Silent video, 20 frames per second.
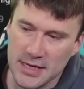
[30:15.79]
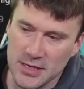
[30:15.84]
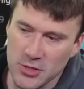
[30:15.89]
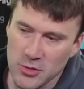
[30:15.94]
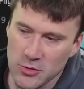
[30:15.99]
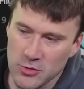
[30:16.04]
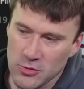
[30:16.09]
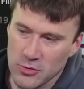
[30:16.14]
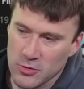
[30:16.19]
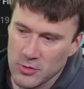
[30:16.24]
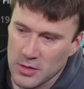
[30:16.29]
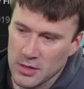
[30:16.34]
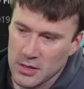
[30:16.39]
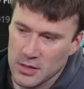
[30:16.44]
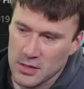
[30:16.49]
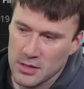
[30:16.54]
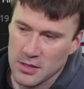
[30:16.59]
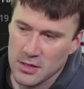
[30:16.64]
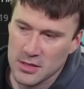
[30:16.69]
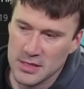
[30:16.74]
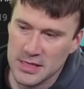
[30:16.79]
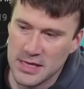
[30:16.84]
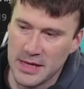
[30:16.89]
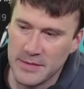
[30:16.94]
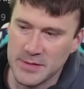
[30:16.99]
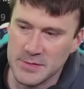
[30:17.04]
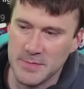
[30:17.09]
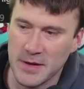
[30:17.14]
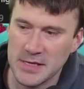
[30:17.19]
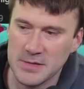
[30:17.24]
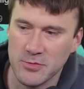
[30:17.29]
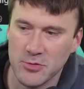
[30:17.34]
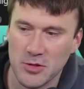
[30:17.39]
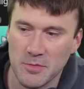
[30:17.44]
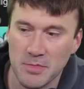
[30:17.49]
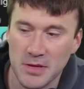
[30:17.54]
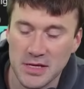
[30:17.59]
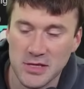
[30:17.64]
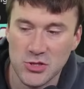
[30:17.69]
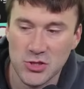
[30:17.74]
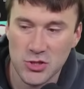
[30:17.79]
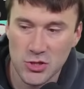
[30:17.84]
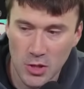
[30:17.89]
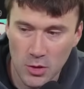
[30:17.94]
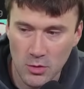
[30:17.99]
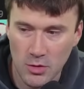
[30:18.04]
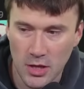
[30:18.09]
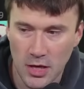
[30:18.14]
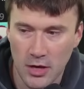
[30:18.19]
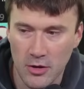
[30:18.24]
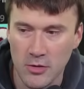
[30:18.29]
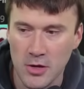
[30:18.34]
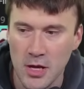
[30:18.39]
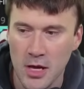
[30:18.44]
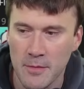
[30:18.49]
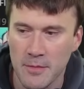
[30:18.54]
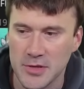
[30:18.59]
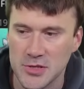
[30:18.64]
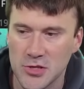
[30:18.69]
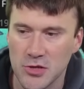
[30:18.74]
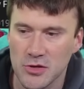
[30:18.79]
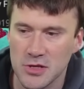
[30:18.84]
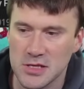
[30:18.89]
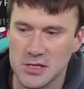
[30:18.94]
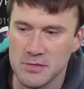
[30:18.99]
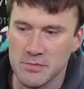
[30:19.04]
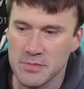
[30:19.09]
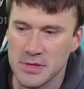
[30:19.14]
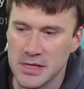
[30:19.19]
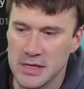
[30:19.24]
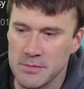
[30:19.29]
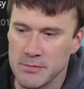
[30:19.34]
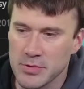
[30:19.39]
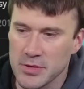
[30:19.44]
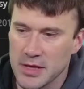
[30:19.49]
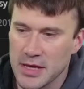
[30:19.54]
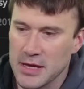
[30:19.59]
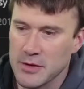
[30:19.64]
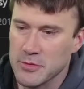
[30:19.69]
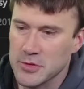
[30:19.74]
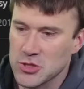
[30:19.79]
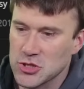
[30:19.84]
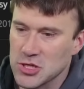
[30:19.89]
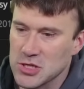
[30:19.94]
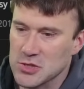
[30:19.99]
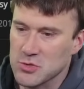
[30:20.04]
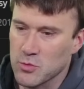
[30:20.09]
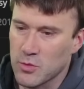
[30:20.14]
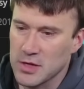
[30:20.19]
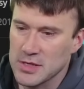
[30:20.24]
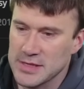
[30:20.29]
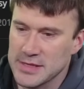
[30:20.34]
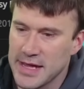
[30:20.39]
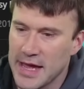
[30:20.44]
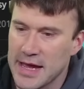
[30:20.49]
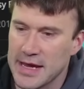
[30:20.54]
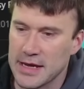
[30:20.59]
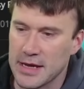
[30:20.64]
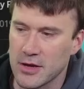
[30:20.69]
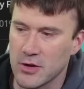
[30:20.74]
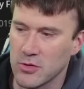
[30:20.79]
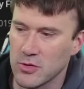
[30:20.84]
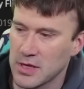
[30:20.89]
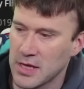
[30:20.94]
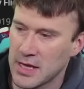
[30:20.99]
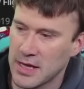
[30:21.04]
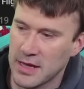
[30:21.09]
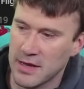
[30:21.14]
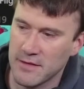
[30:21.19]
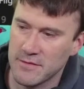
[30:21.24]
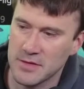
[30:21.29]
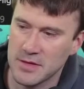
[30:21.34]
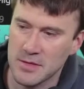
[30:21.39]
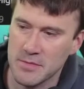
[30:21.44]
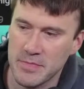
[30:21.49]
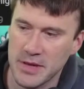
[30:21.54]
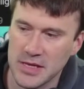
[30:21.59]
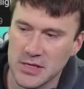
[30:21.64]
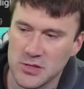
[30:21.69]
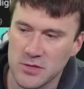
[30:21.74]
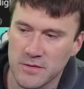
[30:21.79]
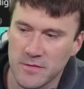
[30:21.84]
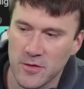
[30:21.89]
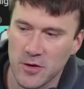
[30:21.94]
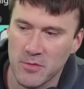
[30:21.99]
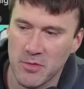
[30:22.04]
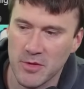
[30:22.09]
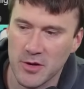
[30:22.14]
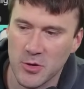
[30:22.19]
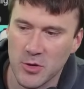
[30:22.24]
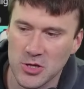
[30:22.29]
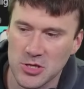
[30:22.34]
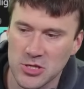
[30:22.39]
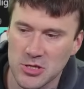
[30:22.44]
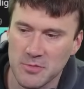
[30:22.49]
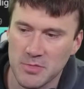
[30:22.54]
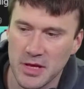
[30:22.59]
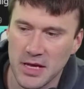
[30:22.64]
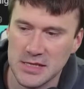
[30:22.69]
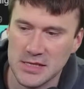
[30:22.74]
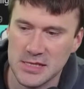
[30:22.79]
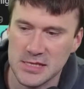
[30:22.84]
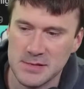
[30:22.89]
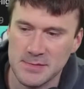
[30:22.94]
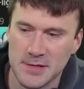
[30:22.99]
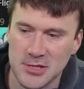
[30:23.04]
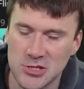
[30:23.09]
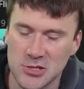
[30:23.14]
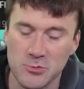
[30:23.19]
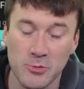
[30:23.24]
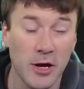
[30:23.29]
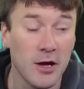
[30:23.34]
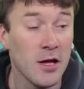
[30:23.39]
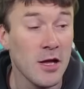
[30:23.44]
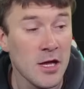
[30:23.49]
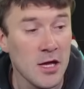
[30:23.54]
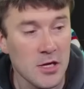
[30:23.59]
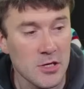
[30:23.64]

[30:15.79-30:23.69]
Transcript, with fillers: I know uh, the game is possible to play solo, but solo doesn't mean play with just one deck. I only have the base so far, but my question applies to the expansion as well.